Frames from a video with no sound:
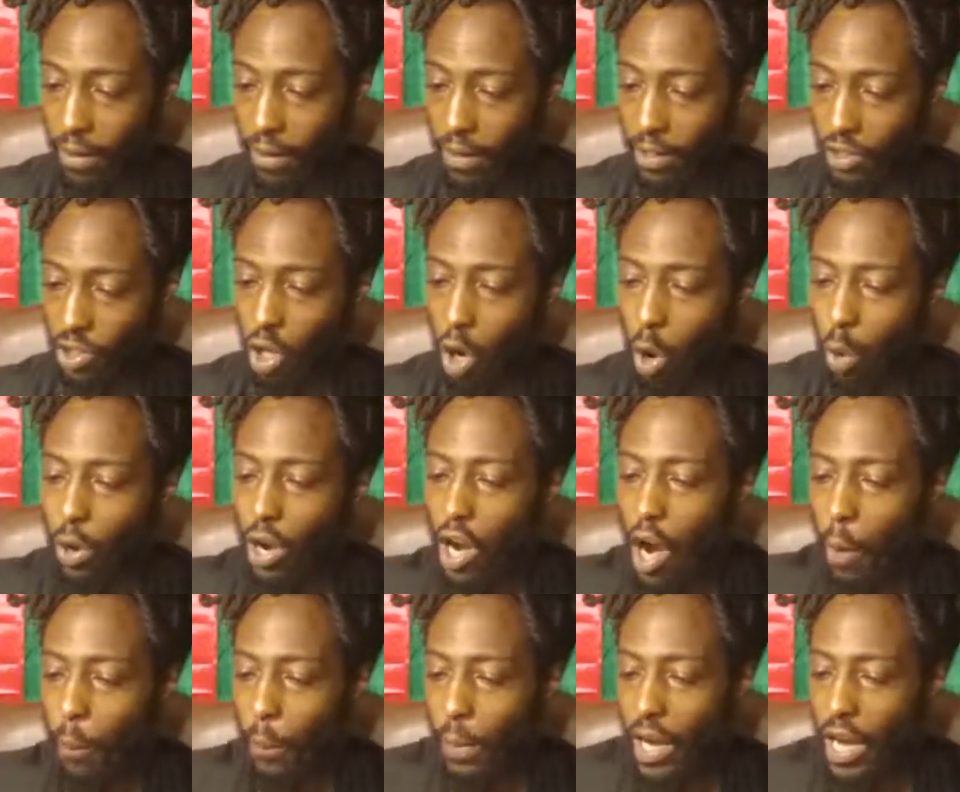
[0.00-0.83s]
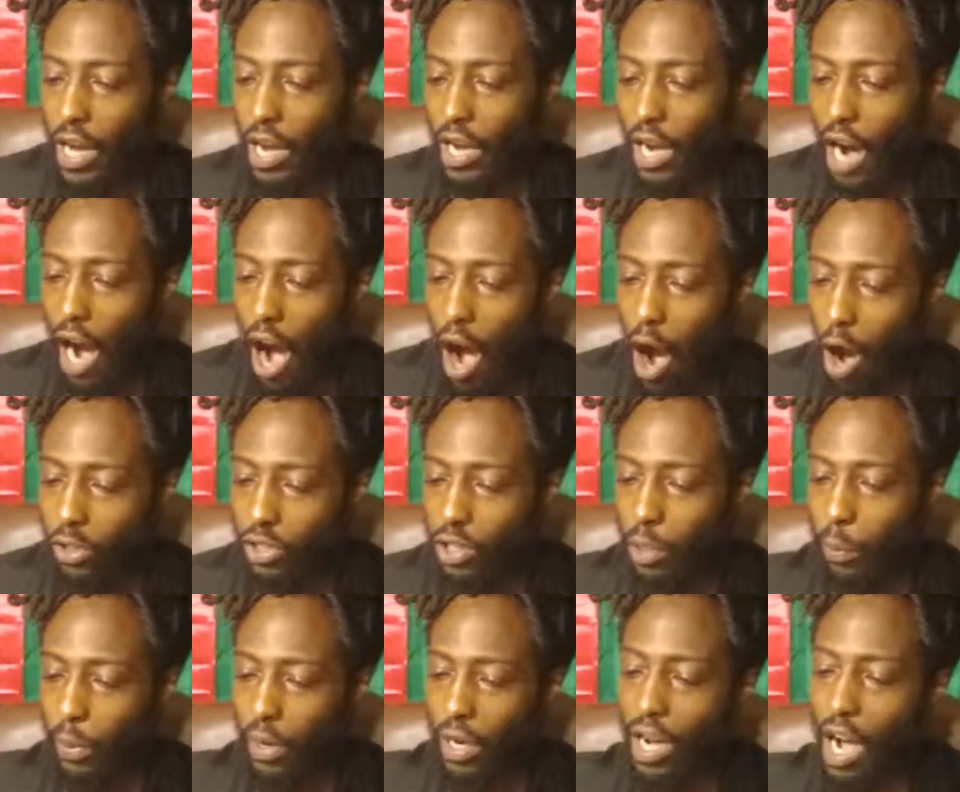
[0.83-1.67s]
So we are being called
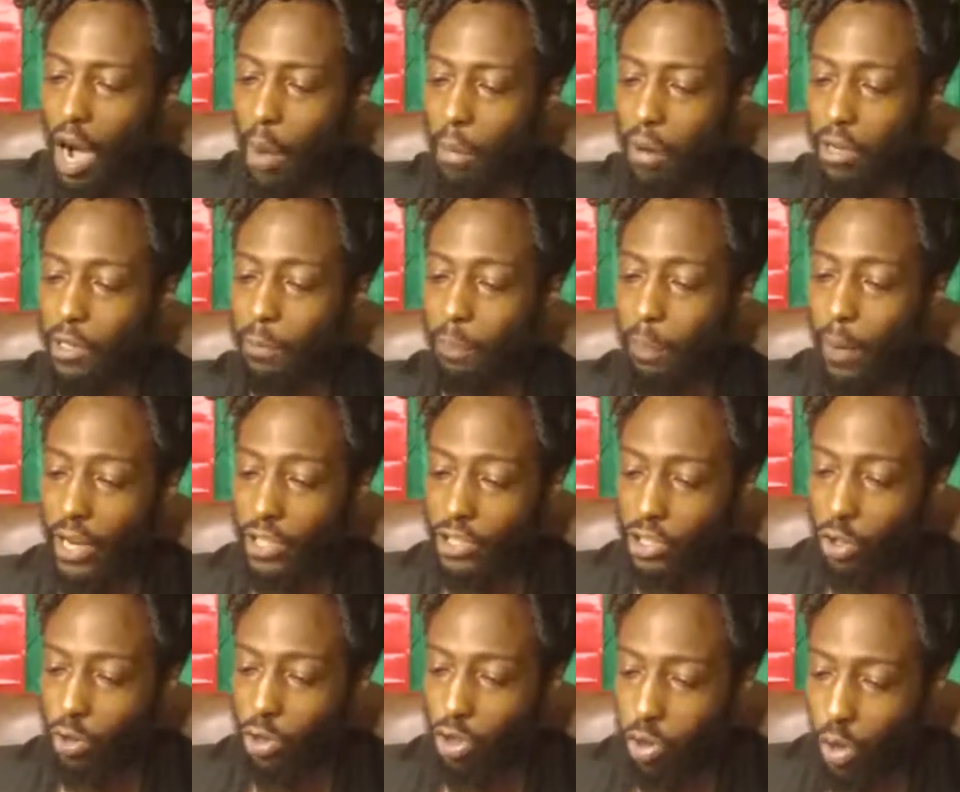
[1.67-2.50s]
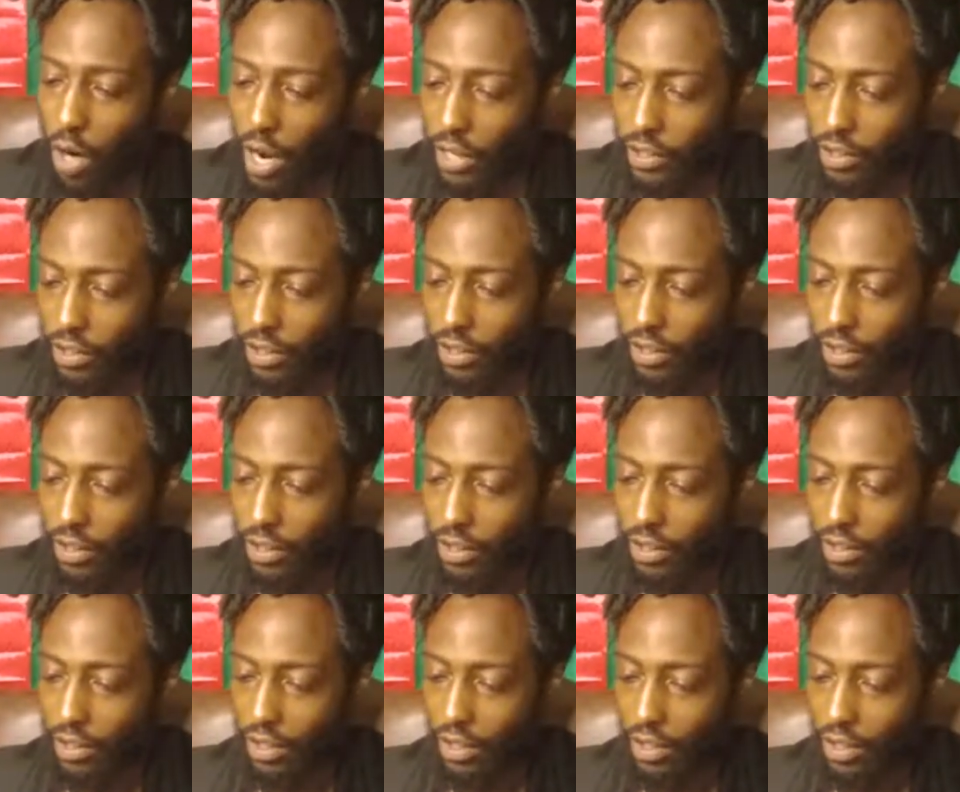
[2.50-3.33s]
to become a special treasure
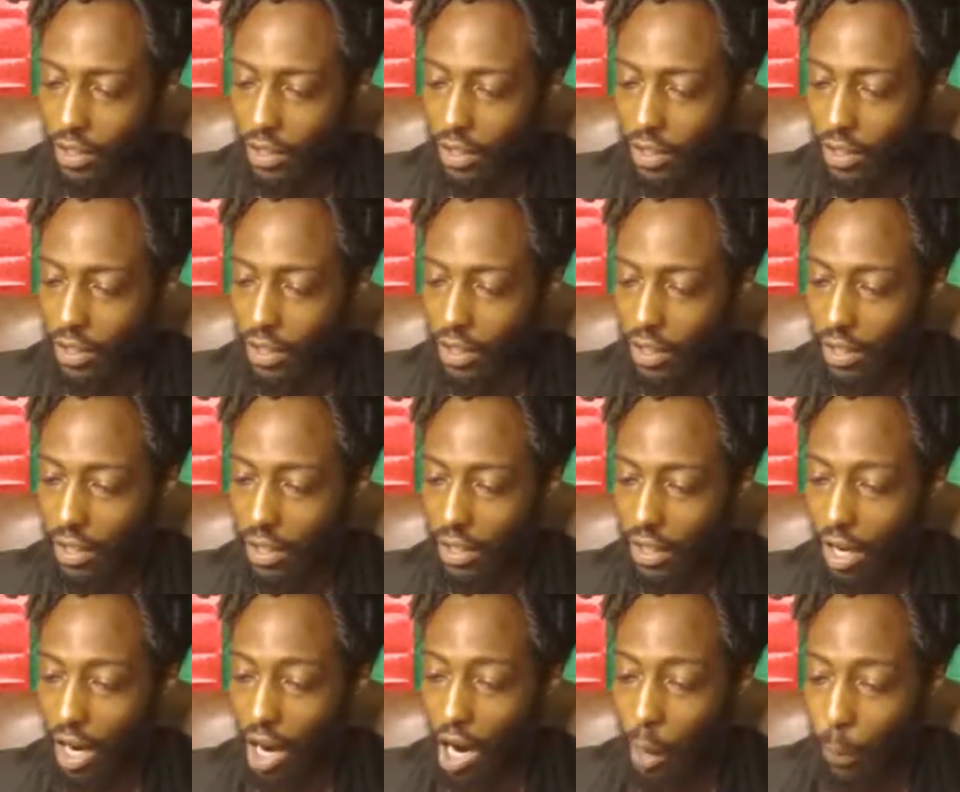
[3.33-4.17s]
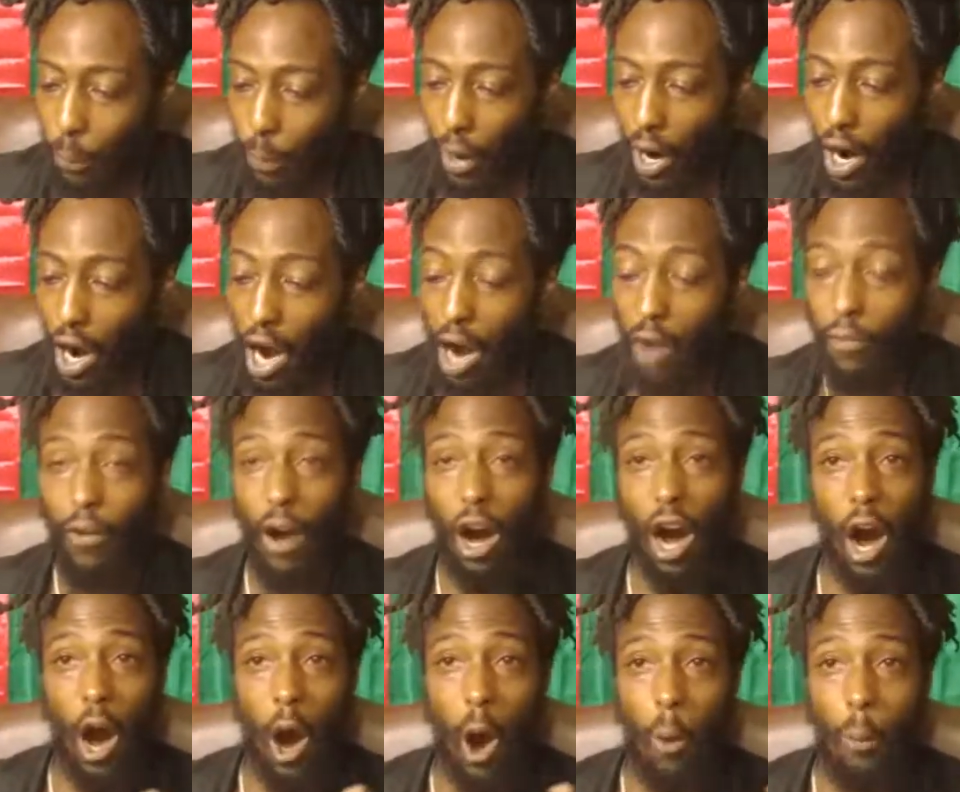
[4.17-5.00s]
above
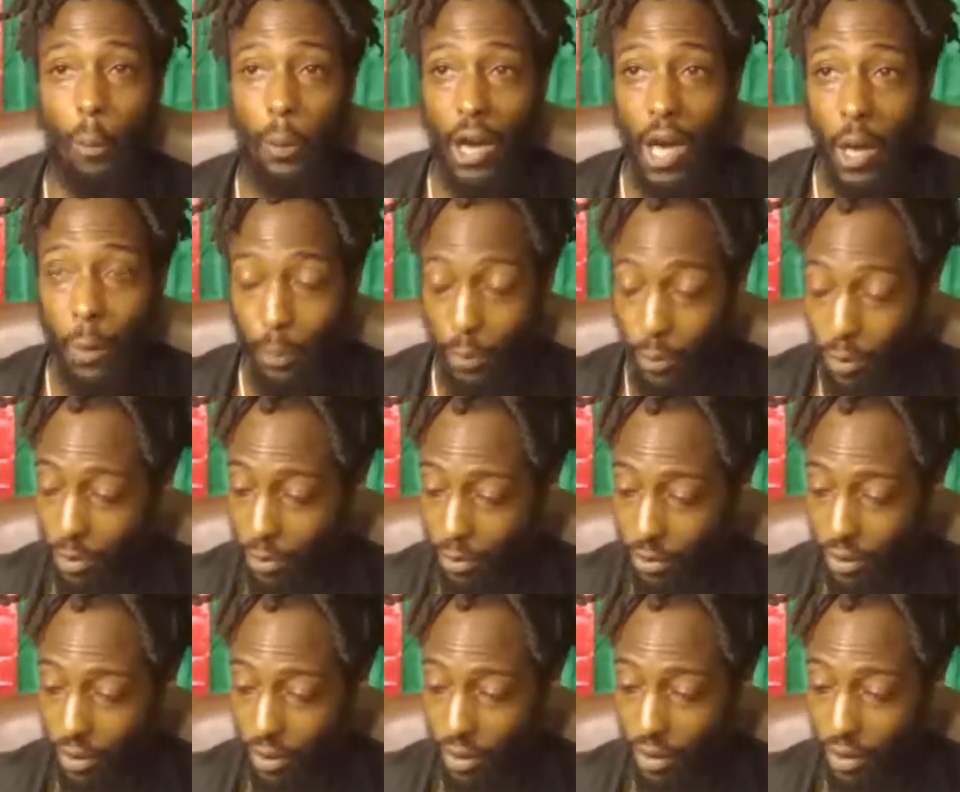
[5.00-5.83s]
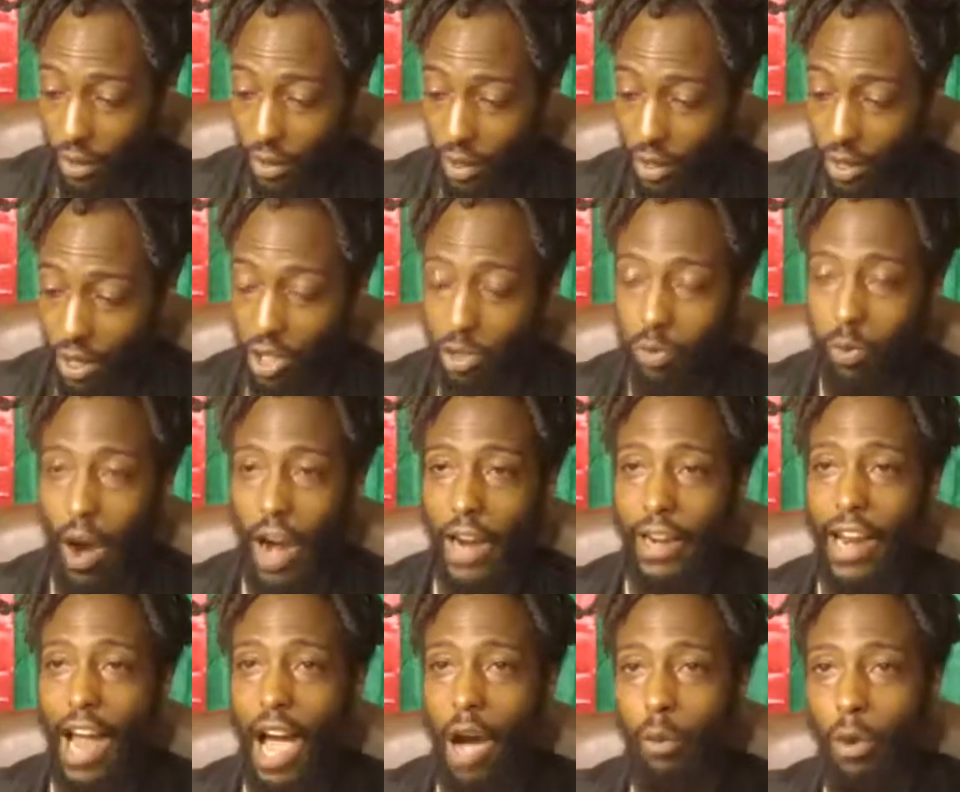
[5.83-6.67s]
all people. Because
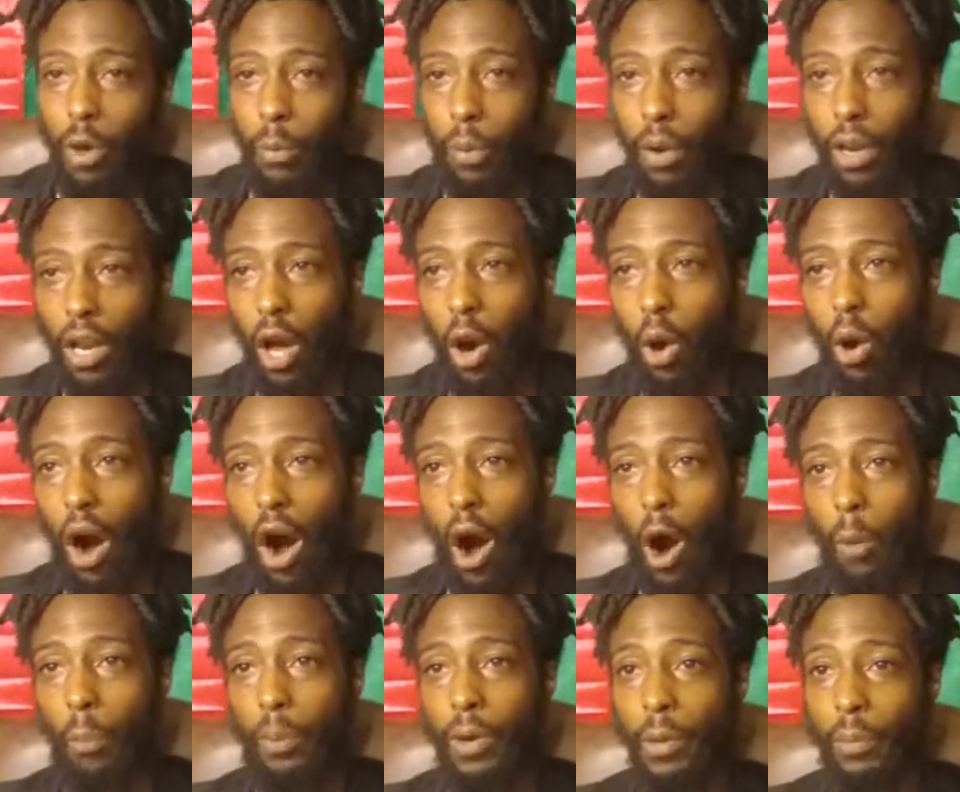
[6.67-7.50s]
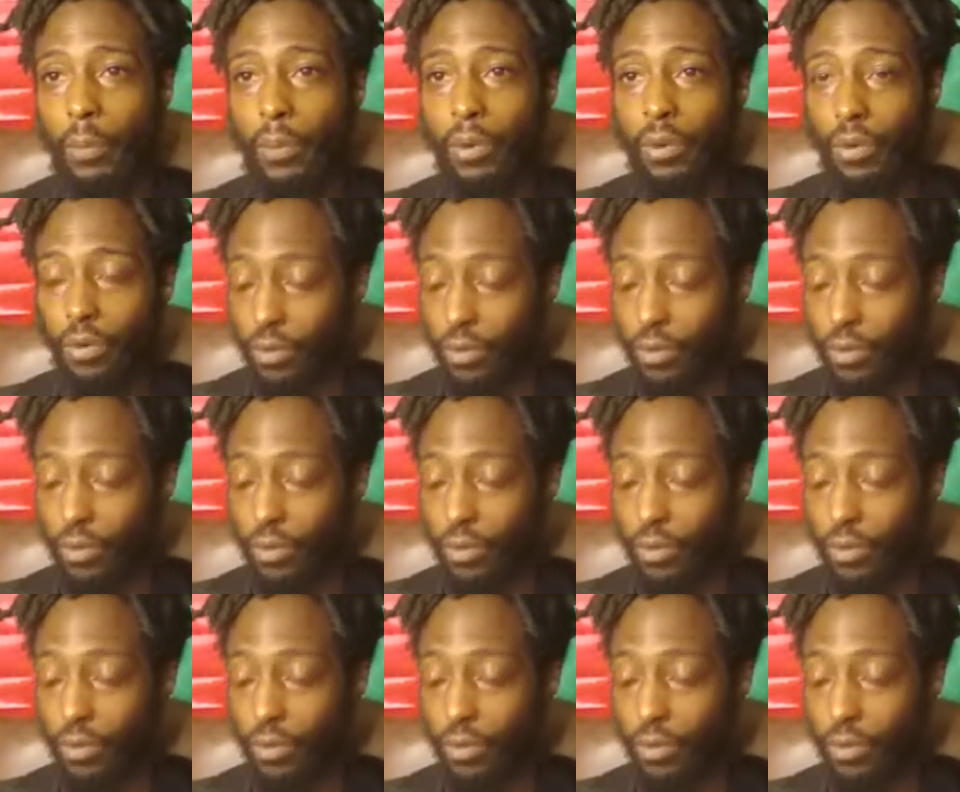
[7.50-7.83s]
right now we're below all people.